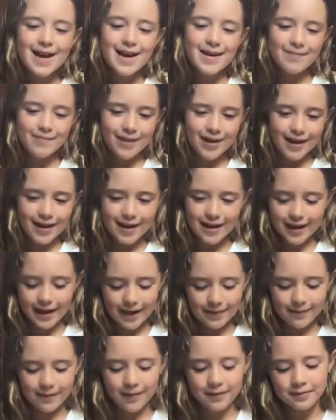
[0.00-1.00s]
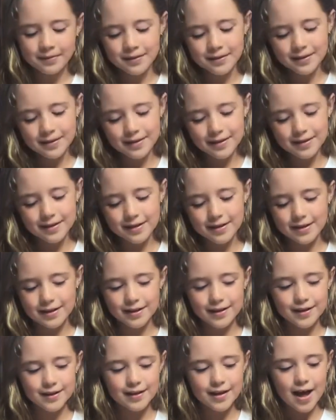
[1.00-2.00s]
My hypothesis
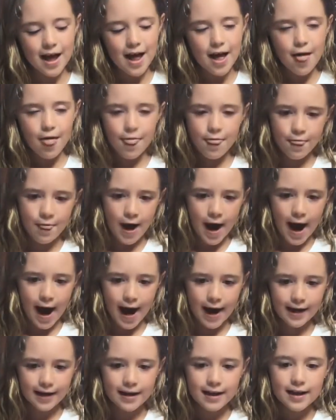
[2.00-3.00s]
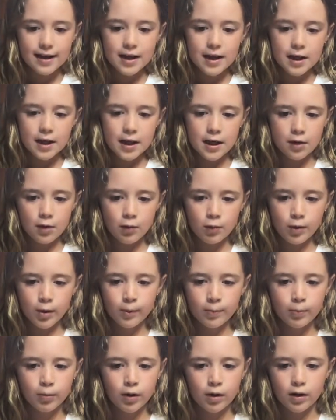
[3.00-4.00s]
is that it will
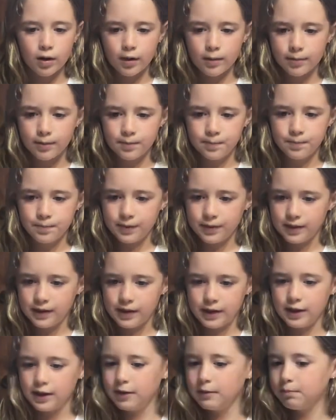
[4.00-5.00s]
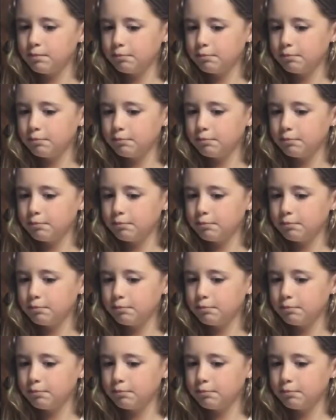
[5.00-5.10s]
probably